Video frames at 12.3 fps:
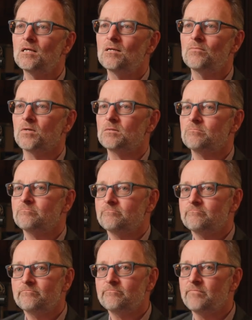but
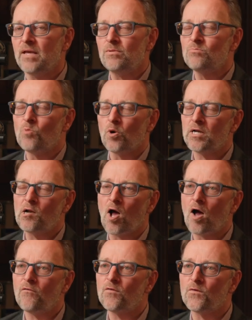maybe more than
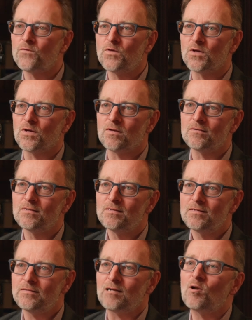half of the
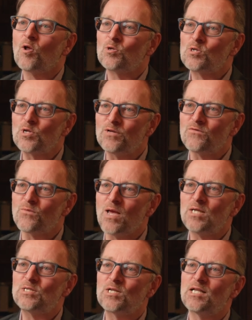technological
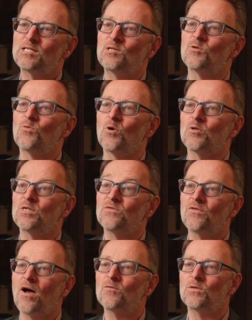information that is in the world is
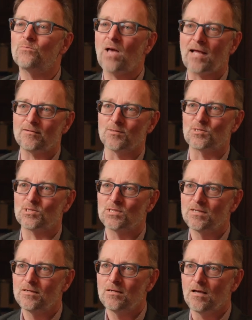found in patents.
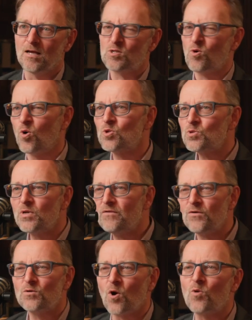And so also,
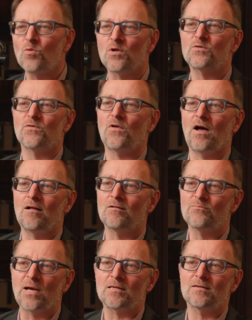if you don't want to file
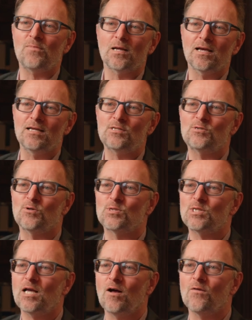patent applications
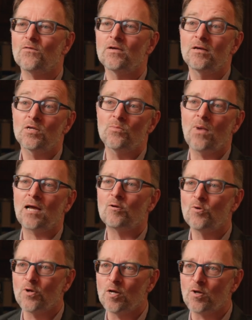yourself, you might
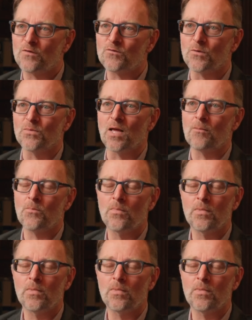learn a lot from them.